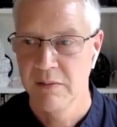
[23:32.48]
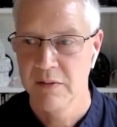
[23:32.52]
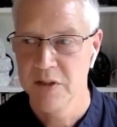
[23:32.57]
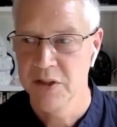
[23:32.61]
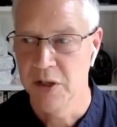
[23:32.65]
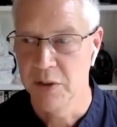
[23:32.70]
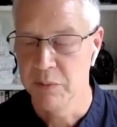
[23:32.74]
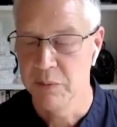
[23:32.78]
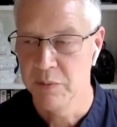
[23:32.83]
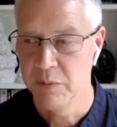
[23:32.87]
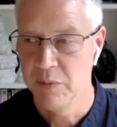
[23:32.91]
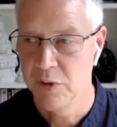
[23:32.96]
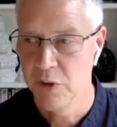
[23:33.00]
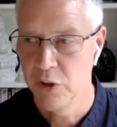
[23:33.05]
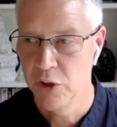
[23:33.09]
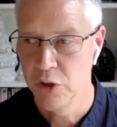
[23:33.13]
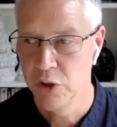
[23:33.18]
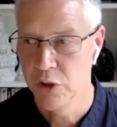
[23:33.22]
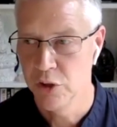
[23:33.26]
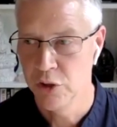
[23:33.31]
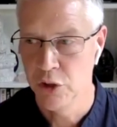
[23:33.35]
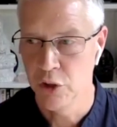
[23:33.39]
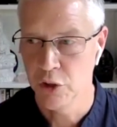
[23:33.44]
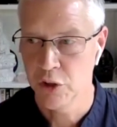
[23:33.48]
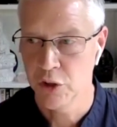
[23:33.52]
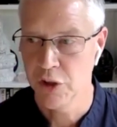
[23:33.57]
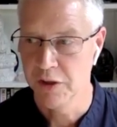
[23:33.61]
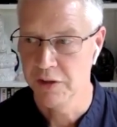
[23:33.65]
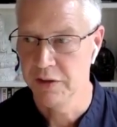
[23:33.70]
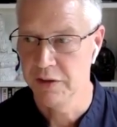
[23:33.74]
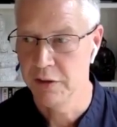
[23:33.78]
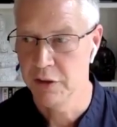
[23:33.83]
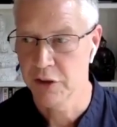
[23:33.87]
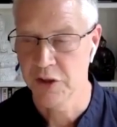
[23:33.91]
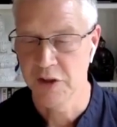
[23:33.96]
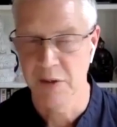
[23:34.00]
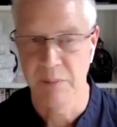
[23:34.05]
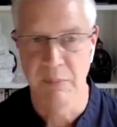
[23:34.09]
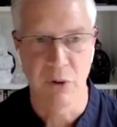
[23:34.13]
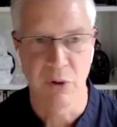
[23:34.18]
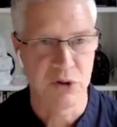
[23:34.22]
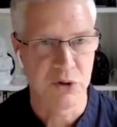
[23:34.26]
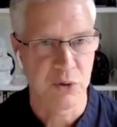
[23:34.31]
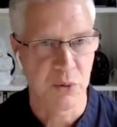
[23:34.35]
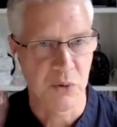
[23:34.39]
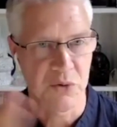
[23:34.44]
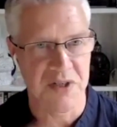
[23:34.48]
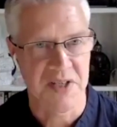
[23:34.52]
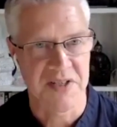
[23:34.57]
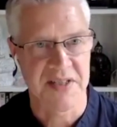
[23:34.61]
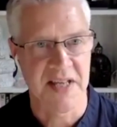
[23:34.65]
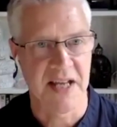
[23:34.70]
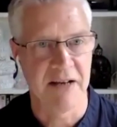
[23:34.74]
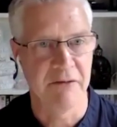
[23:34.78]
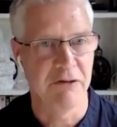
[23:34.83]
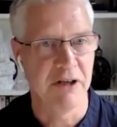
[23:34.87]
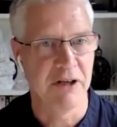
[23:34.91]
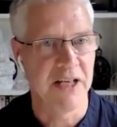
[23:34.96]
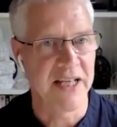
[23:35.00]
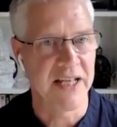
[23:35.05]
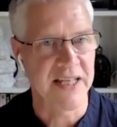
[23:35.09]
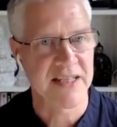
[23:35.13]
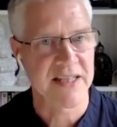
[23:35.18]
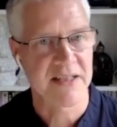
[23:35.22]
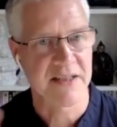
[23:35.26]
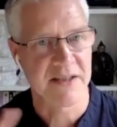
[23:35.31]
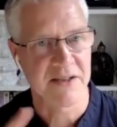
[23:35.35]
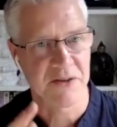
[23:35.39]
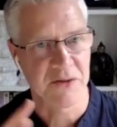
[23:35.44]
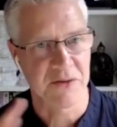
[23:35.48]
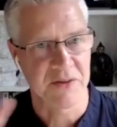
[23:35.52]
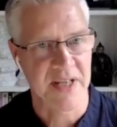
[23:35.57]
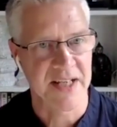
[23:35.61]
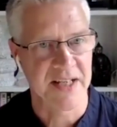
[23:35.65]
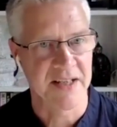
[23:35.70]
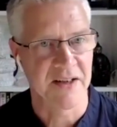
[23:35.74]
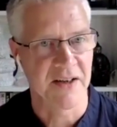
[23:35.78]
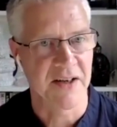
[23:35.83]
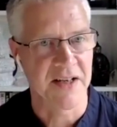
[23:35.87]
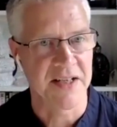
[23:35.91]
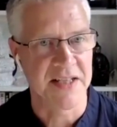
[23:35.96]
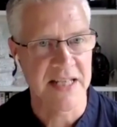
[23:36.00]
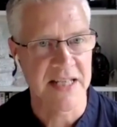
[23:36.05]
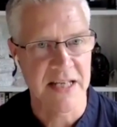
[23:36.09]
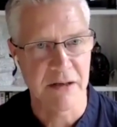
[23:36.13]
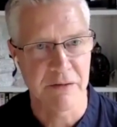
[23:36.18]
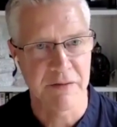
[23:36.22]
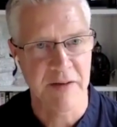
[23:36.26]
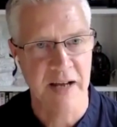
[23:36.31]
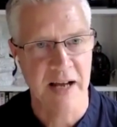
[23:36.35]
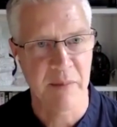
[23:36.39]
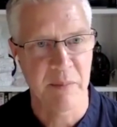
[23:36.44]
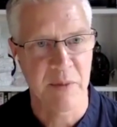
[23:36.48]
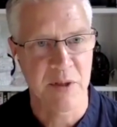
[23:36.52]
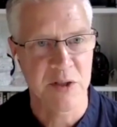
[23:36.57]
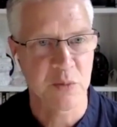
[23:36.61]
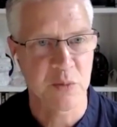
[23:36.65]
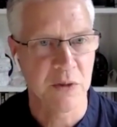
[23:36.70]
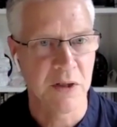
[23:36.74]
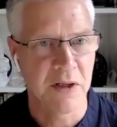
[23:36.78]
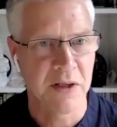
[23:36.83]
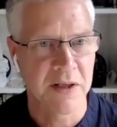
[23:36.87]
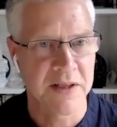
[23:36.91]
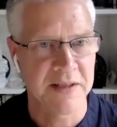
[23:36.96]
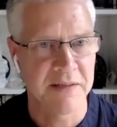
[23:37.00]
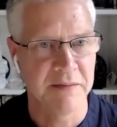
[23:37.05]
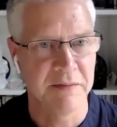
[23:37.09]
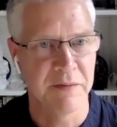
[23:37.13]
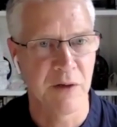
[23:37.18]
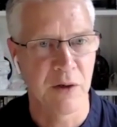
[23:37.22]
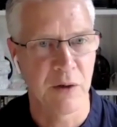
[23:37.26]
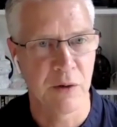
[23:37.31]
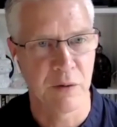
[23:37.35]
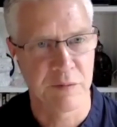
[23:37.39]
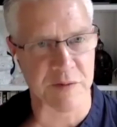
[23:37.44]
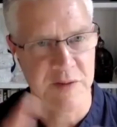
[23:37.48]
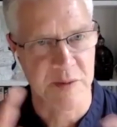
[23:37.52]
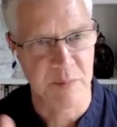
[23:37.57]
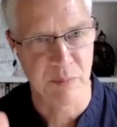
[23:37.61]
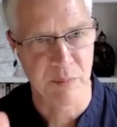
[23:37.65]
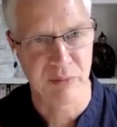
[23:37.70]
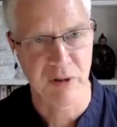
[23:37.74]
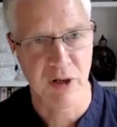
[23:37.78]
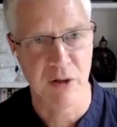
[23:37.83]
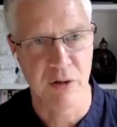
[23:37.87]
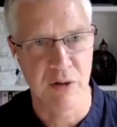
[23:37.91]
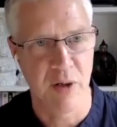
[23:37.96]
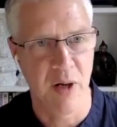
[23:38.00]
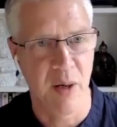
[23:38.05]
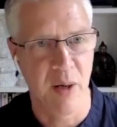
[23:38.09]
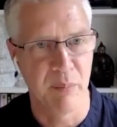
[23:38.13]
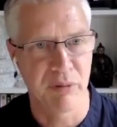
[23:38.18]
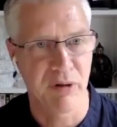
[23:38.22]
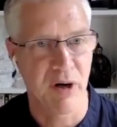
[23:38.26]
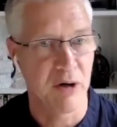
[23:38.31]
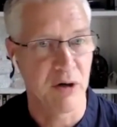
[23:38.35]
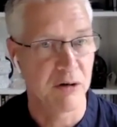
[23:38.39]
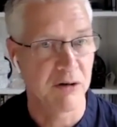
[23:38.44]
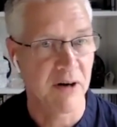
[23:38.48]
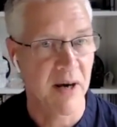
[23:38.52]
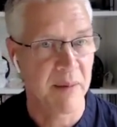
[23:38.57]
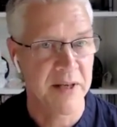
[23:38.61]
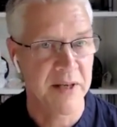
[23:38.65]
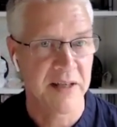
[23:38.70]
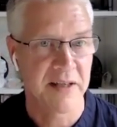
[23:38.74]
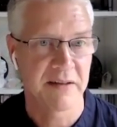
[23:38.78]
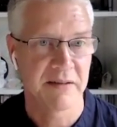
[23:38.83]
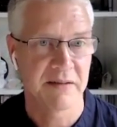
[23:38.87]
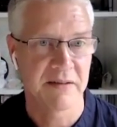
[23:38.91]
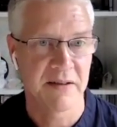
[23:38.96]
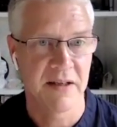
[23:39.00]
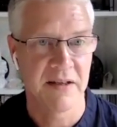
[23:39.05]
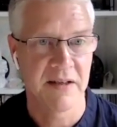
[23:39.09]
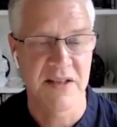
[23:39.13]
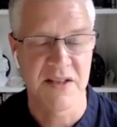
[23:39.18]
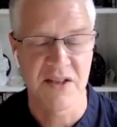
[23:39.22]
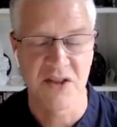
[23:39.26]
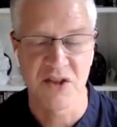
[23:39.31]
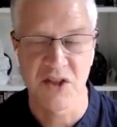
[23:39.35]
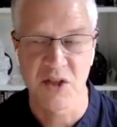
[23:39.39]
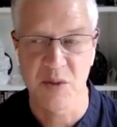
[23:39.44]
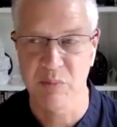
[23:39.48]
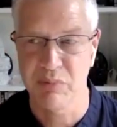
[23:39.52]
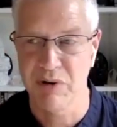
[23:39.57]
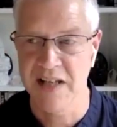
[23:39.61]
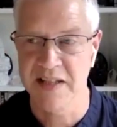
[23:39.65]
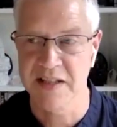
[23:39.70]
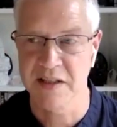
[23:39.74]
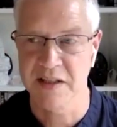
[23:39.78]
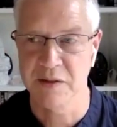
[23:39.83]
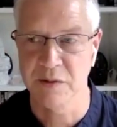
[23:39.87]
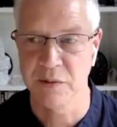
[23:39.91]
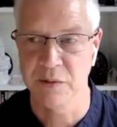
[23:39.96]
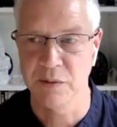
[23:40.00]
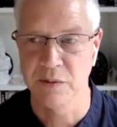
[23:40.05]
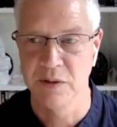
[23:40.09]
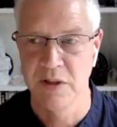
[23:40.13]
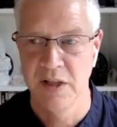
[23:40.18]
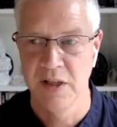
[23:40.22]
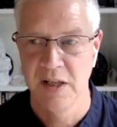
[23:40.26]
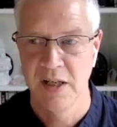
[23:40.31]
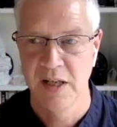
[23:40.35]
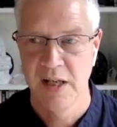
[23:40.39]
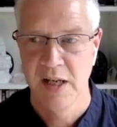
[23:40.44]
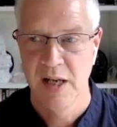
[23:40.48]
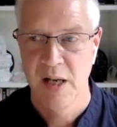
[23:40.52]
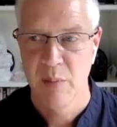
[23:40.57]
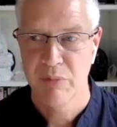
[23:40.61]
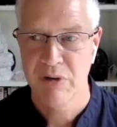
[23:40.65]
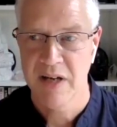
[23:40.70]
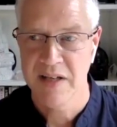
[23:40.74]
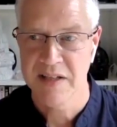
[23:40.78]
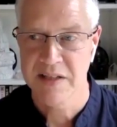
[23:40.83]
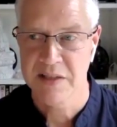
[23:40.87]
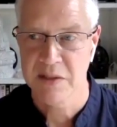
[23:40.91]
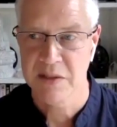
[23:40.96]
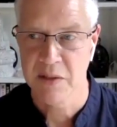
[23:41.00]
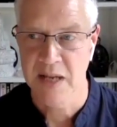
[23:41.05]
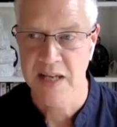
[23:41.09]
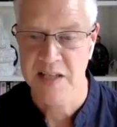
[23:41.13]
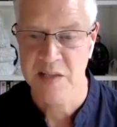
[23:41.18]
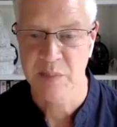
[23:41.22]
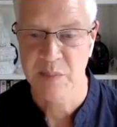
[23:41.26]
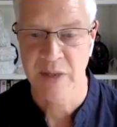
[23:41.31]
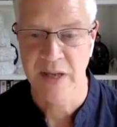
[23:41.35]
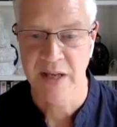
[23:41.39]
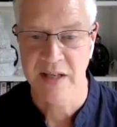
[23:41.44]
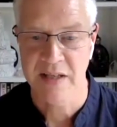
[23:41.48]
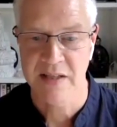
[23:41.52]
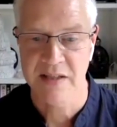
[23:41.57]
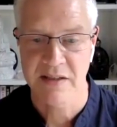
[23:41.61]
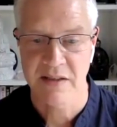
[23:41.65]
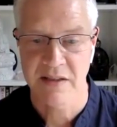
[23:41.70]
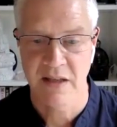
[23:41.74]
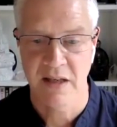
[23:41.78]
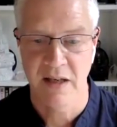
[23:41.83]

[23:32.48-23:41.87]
You know, look at the modules as they're released to sort of get an idea of how much work's involved, and program it. You know, these are just practical aspects.